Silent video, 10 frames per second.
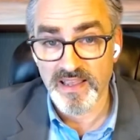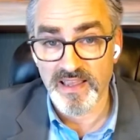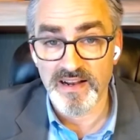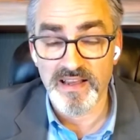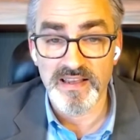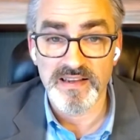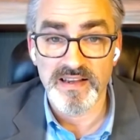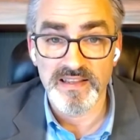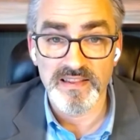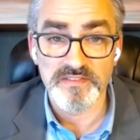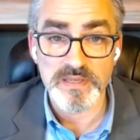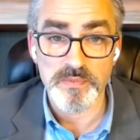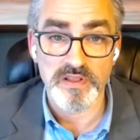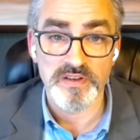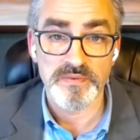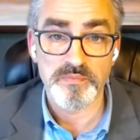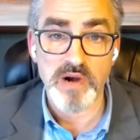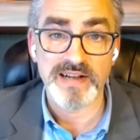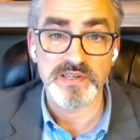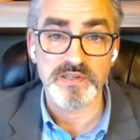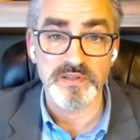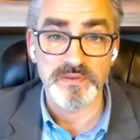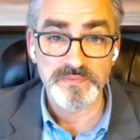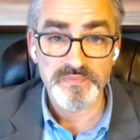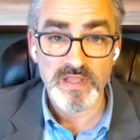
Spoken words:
And I love some of the practical